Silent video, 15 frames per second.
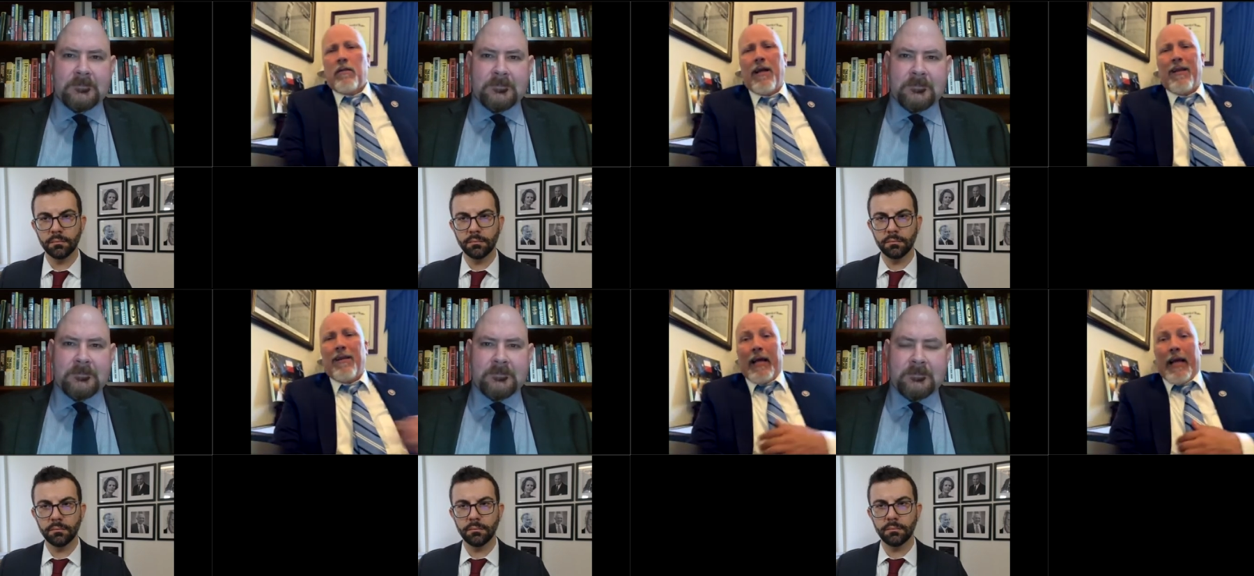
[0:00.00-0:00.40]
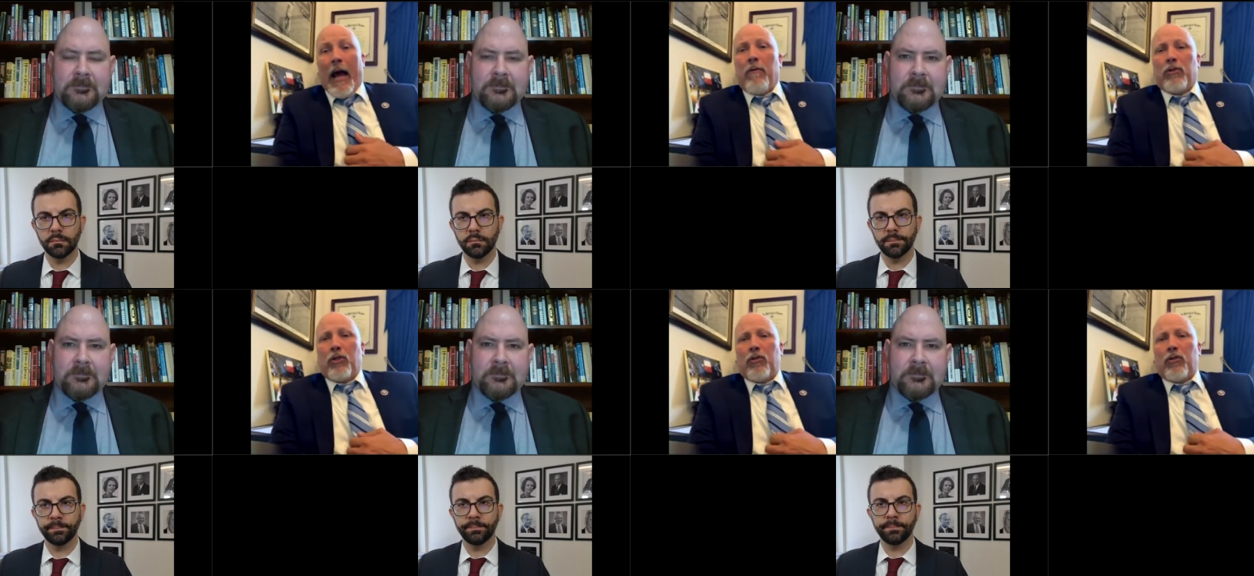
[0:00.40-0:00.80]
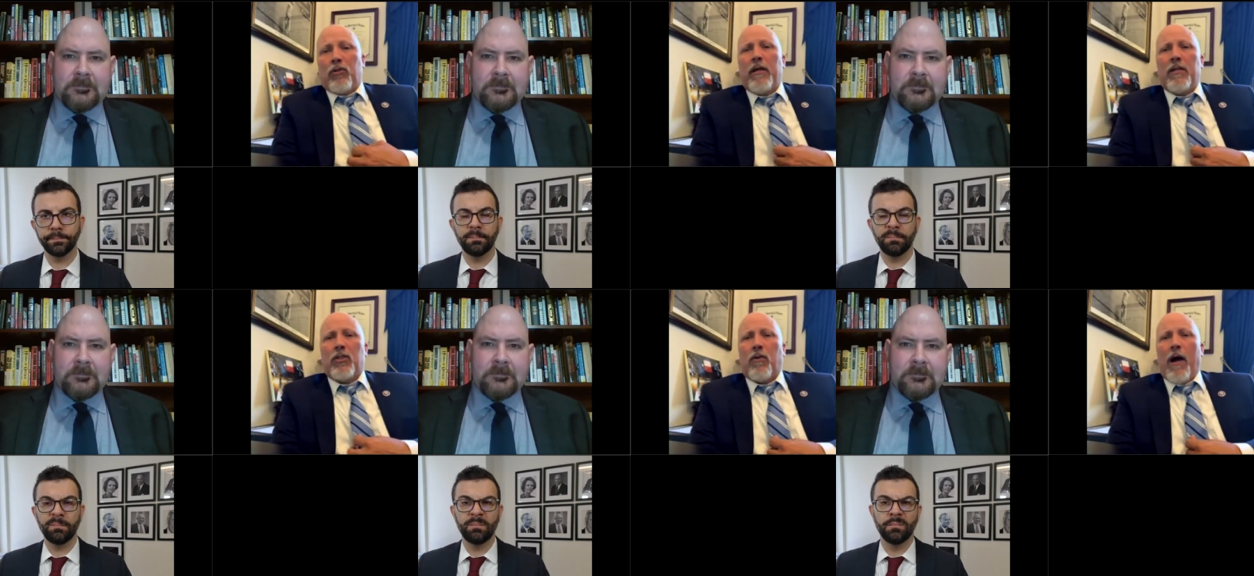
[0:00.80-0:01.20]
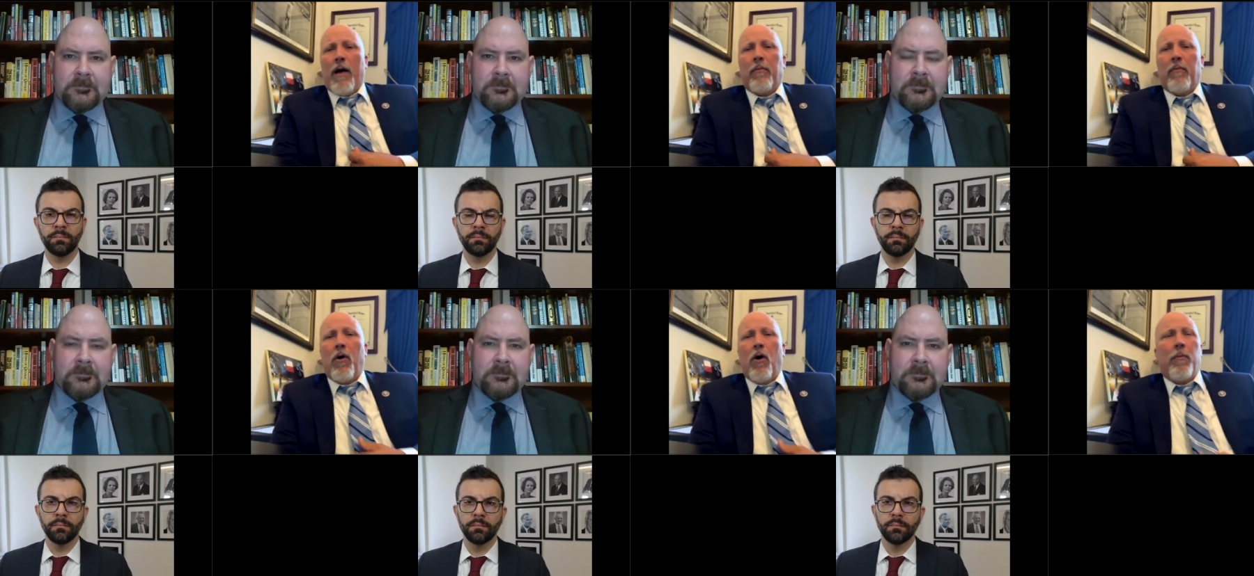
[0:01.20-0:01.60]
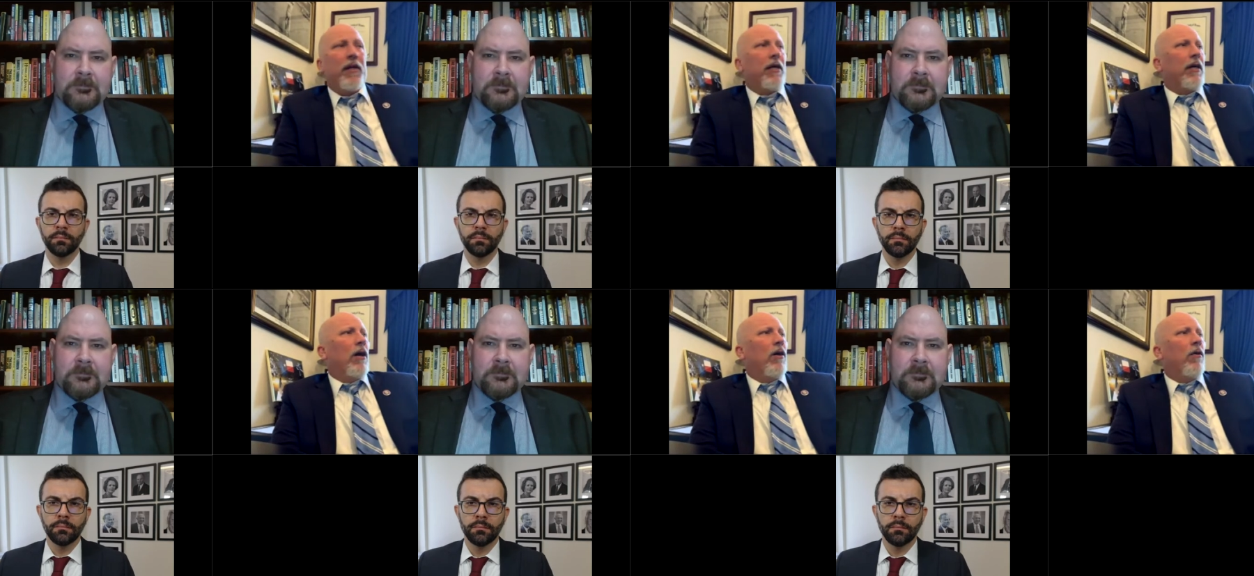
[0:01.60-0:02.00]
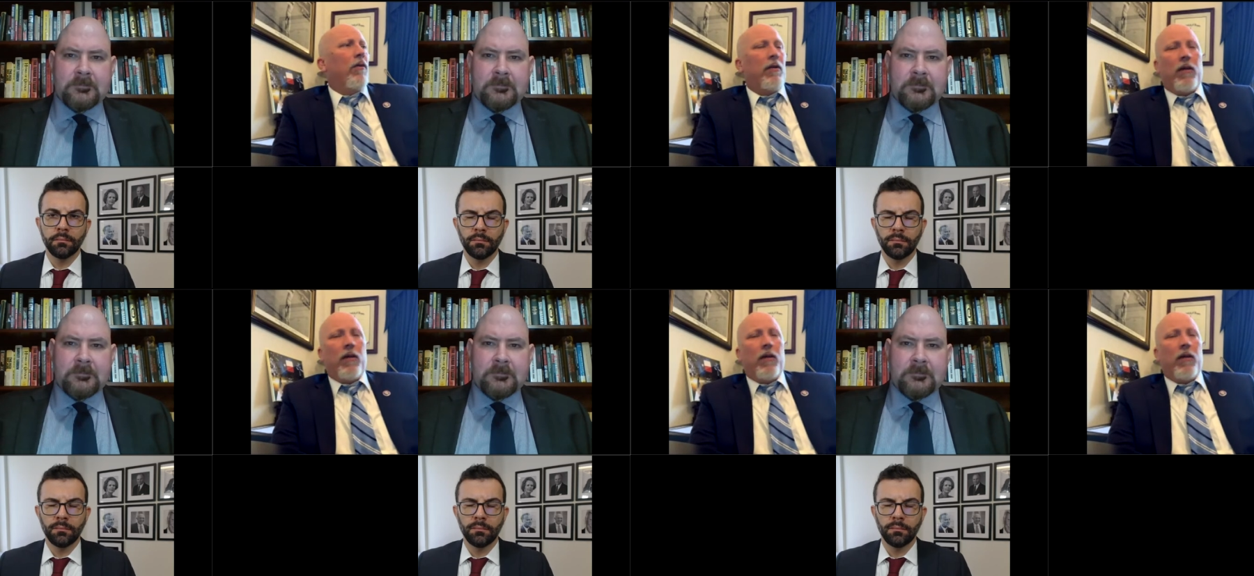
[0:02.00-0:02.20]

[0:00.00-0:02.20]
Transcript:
Speaker 1: uh, like I was trying to describe a moment ago,